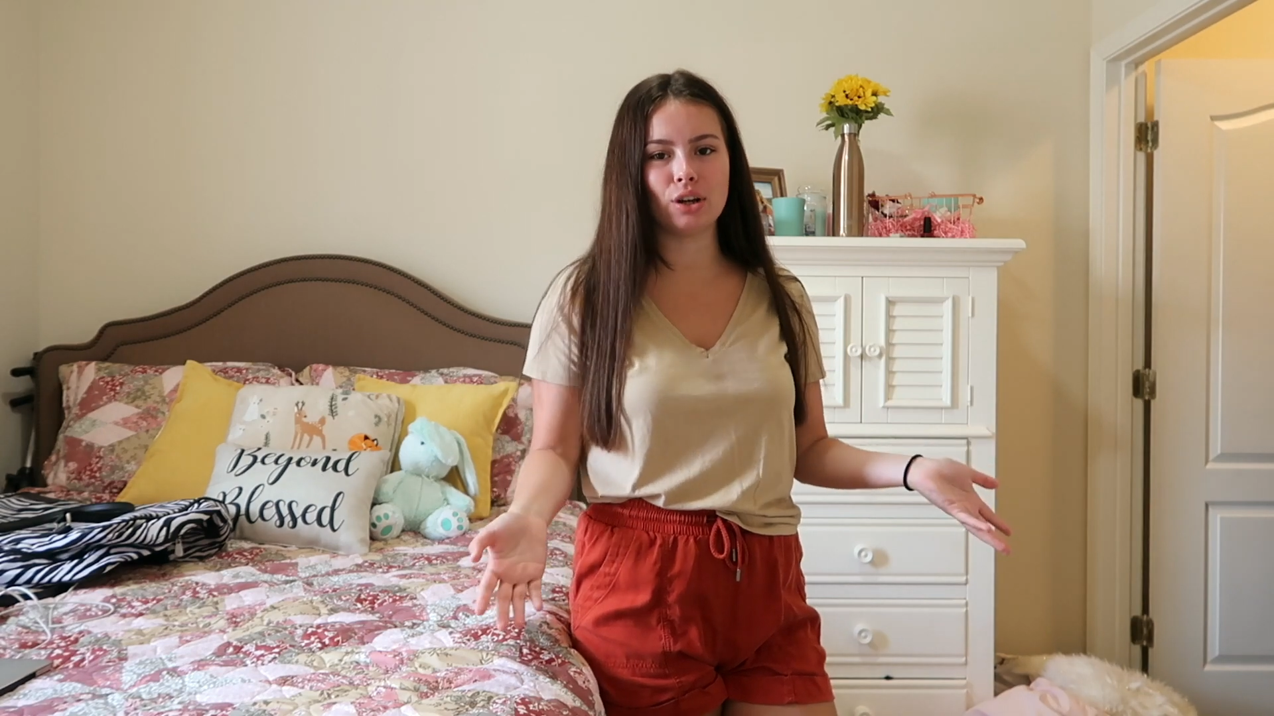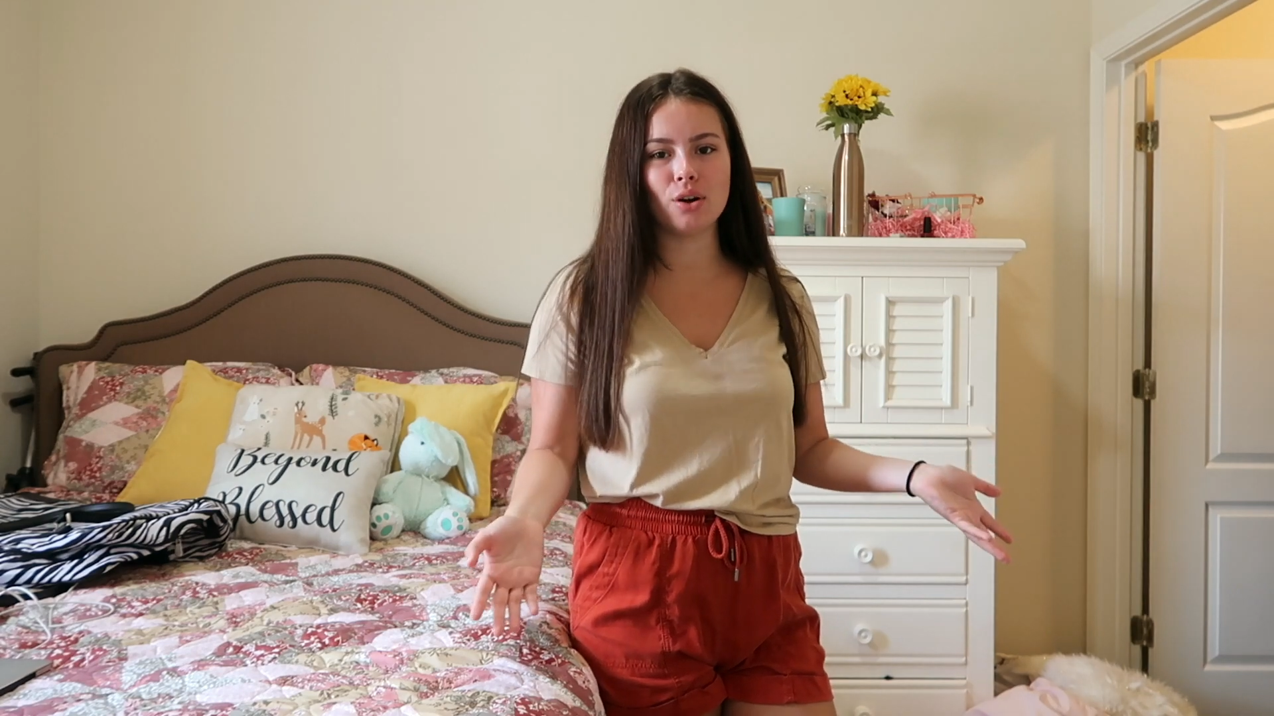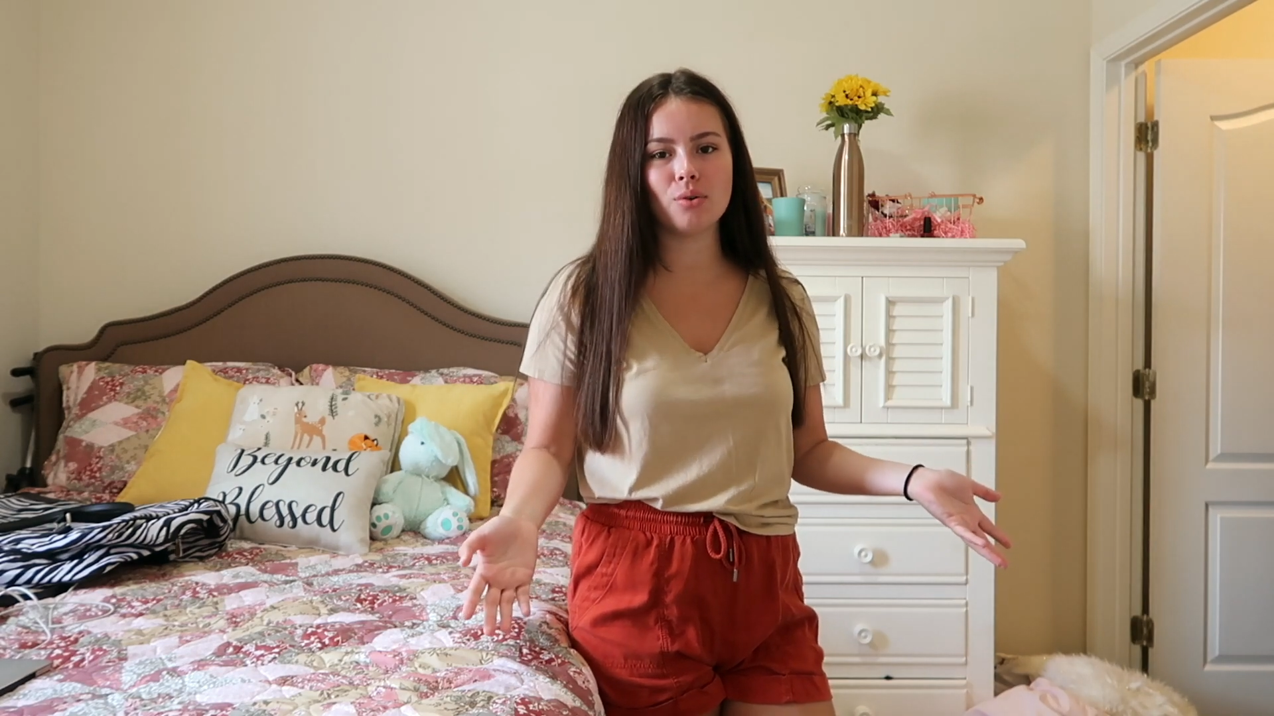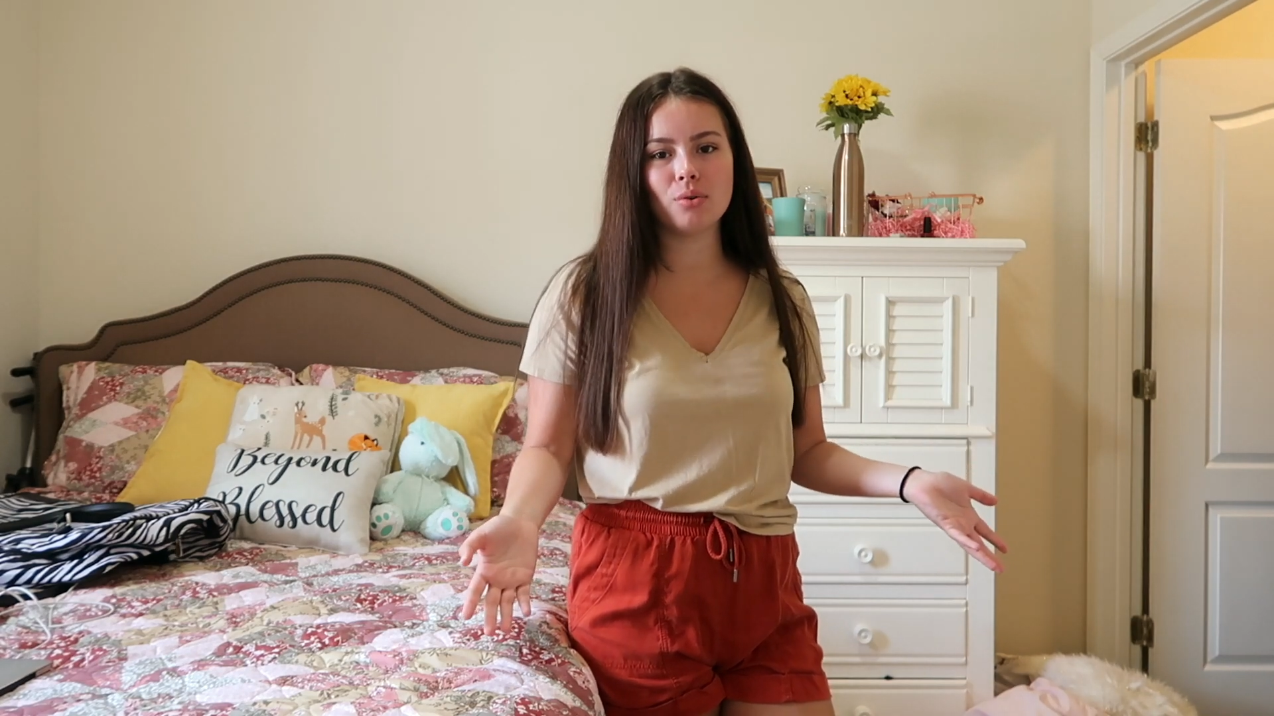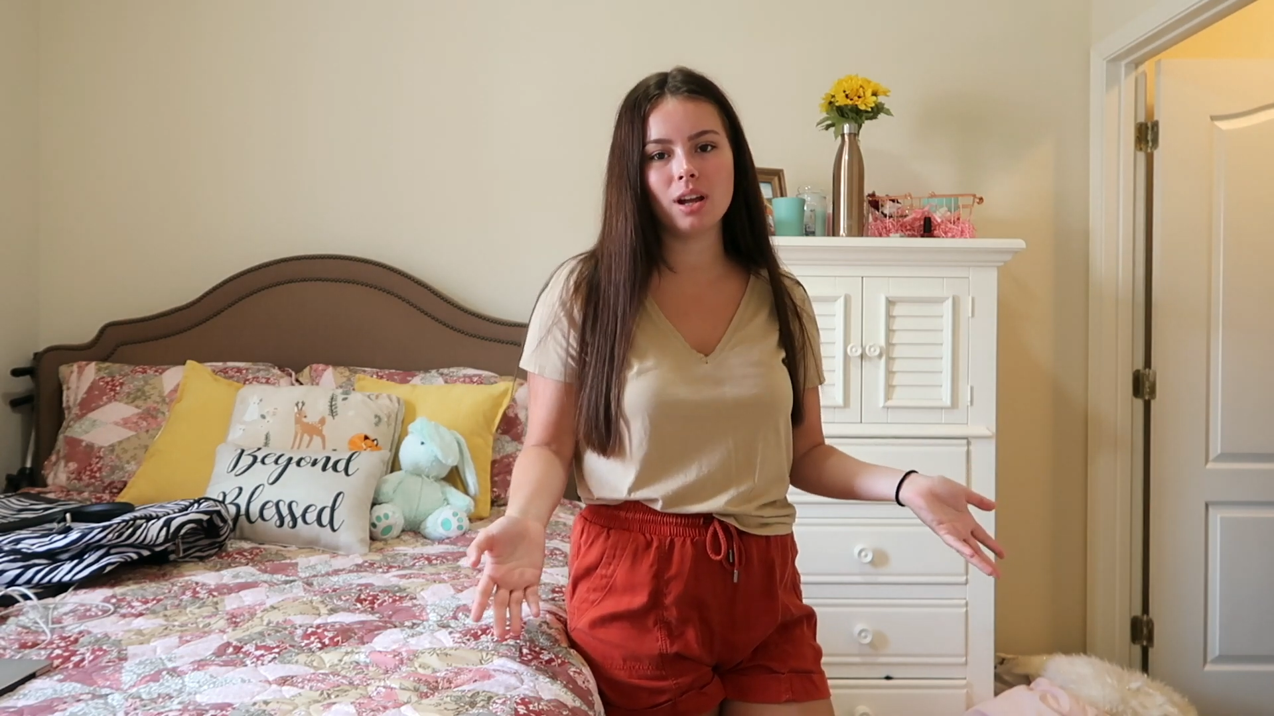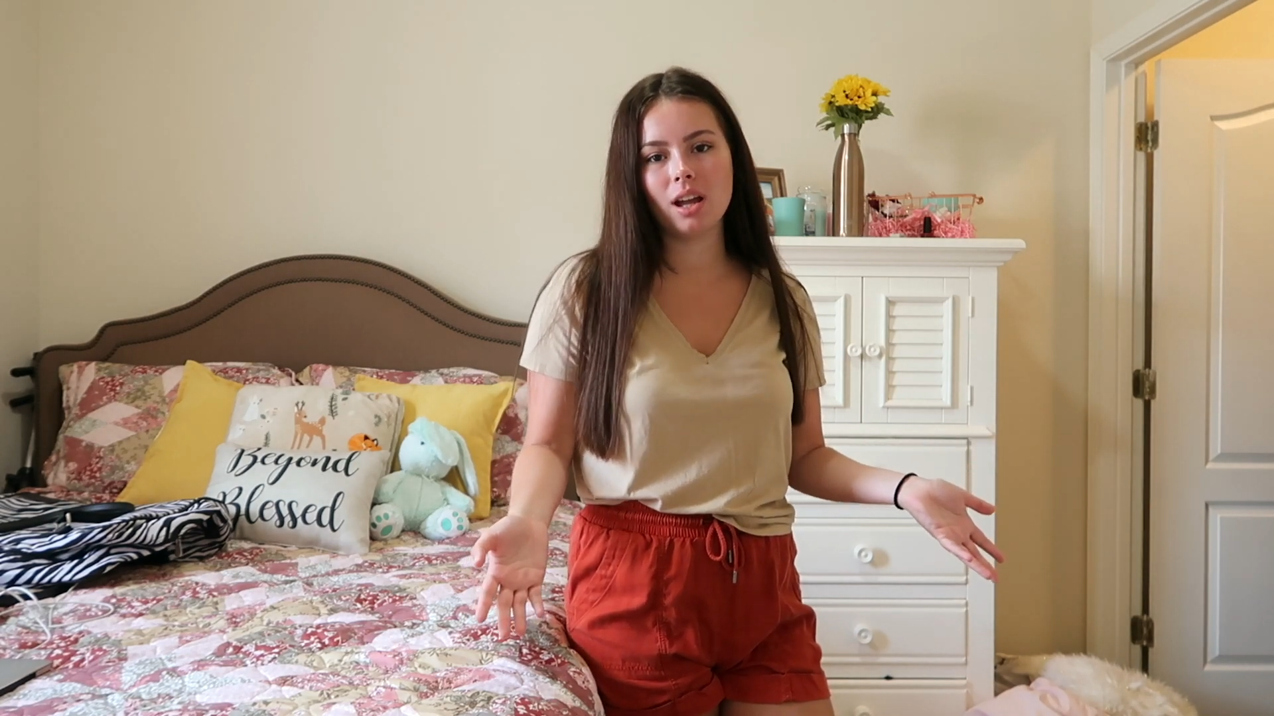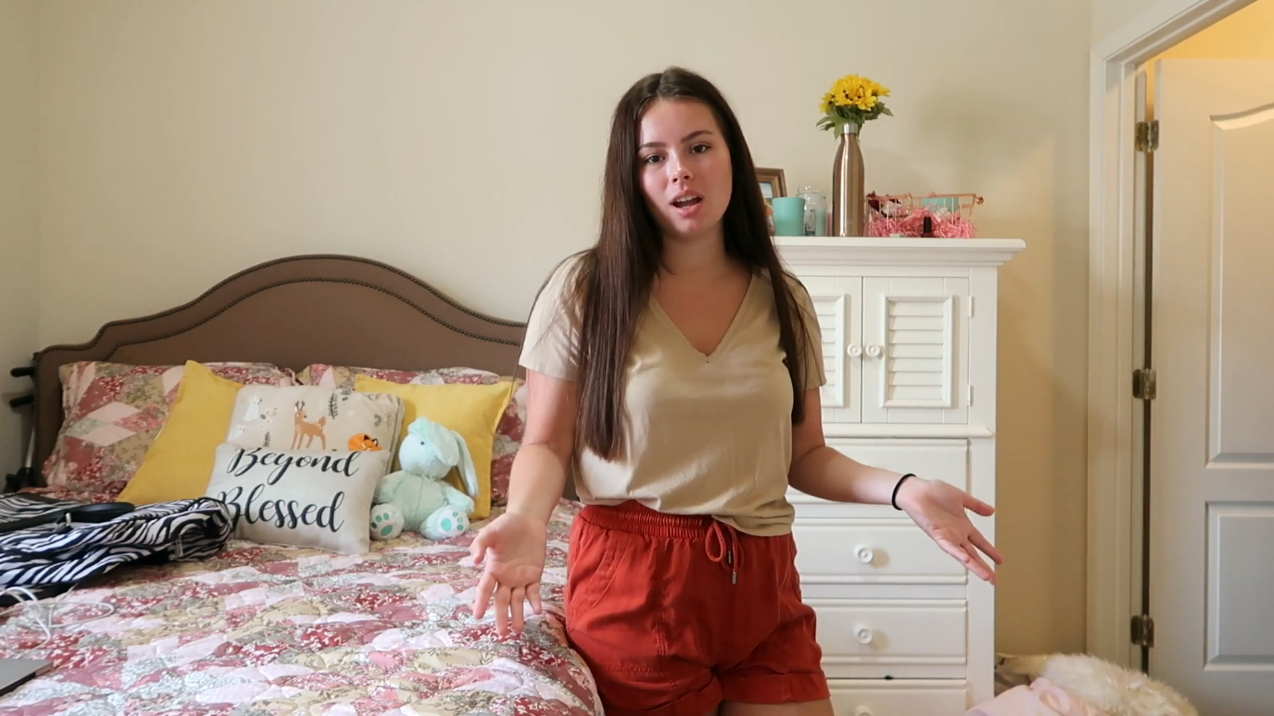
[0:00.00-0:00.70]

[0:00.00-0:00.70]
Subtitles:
know